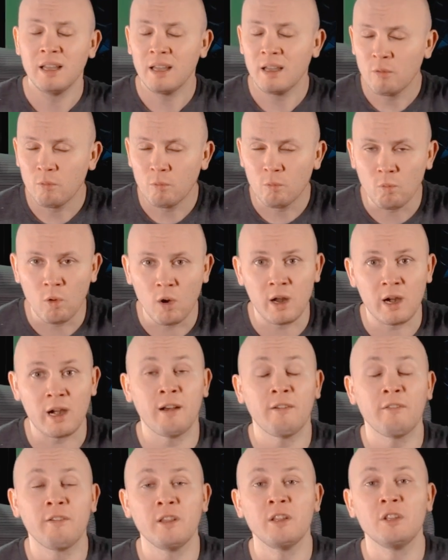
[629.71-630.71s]

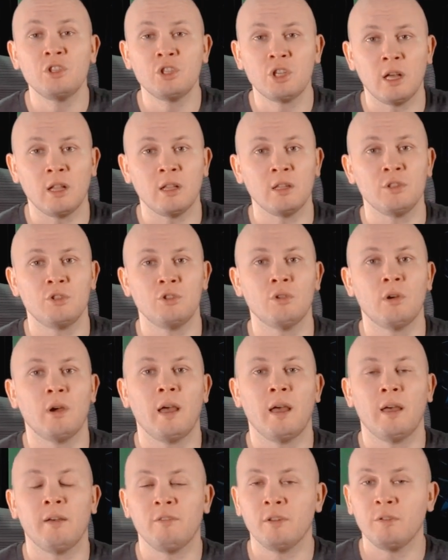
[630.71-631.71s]
Whatever the challenge you are
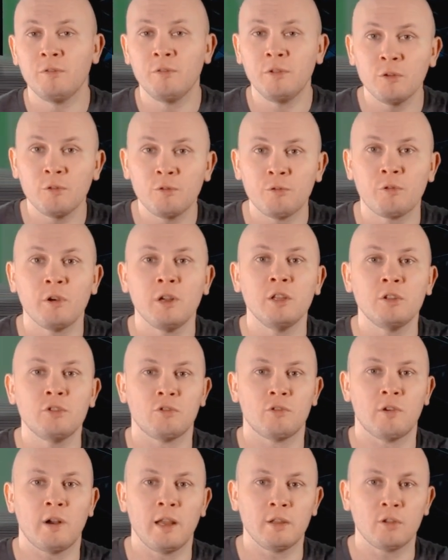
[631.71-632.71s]
having, feel free to
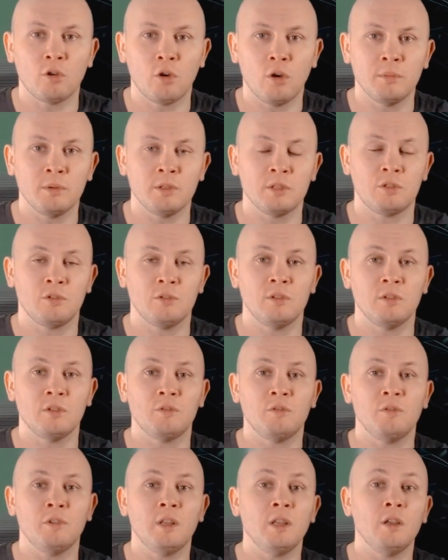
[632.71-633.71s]
write comments to this
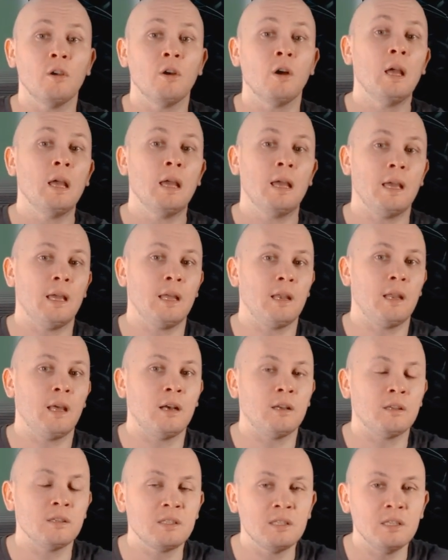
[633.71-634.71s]
video and I'll
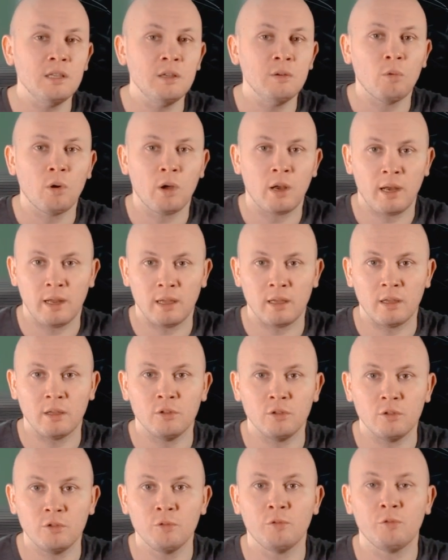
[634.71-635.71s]
see what I can
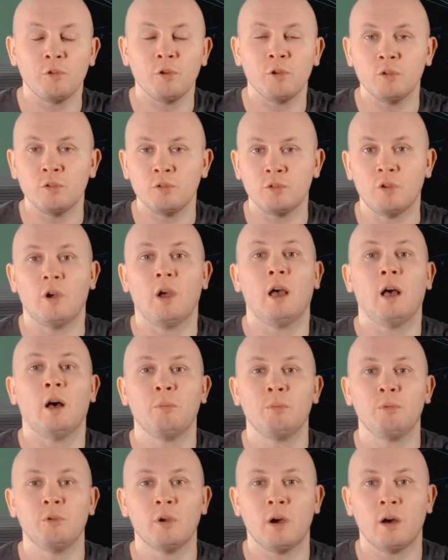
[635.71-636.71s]
do for you to help
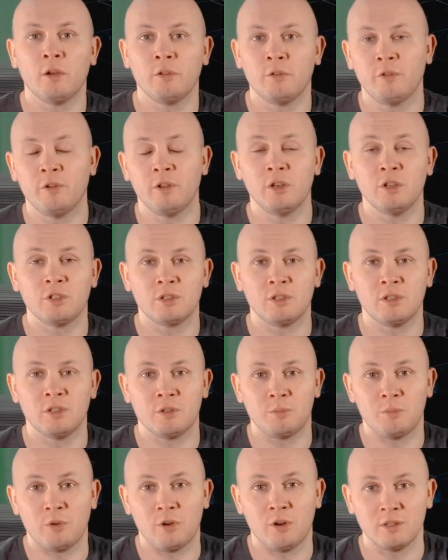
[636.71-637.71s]
you out finish this
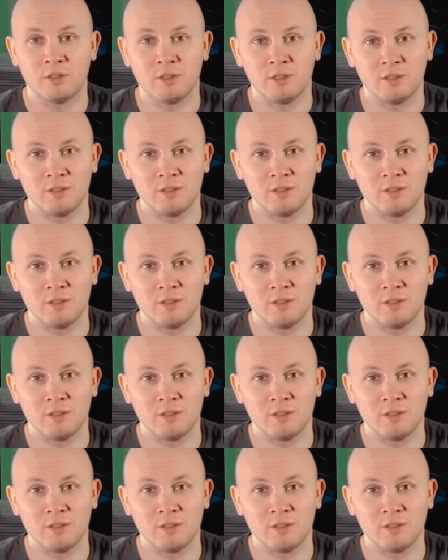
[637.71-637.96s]
process.